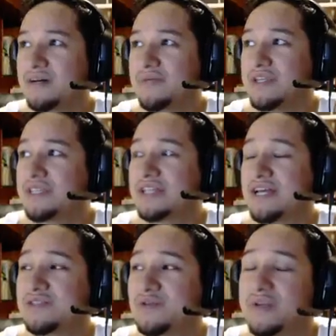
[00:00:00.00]
These
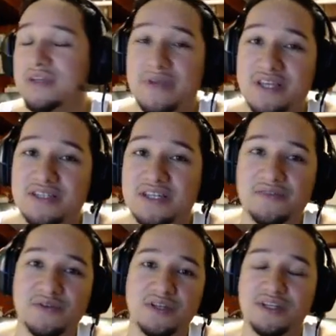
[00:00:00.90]
stats would be amazing. If
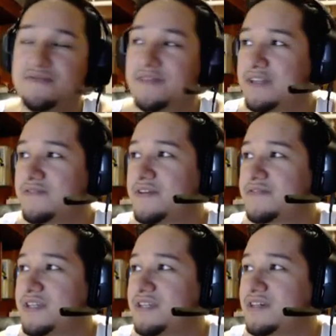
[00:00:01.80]
you can get
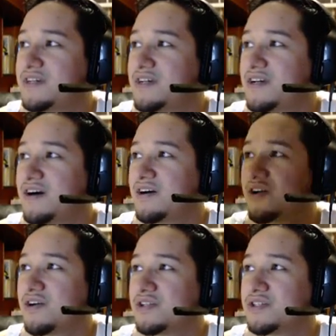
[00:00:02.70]
50-50 on
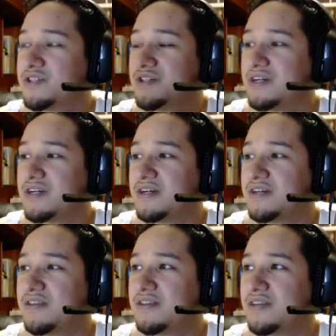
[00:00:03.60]
archer,
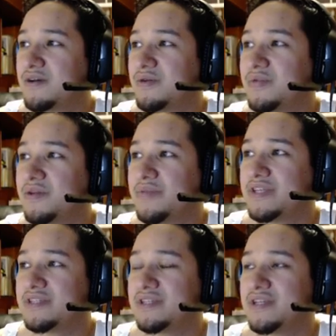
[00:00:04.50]
that would be
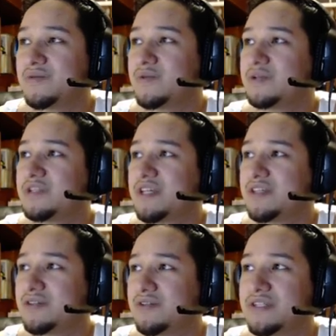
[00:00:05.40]
amazing, and we would take
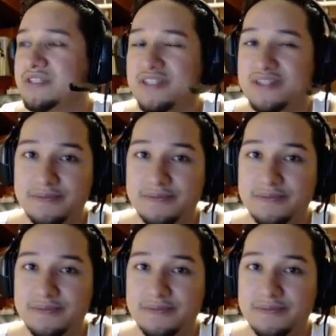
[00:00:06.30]
you instantly.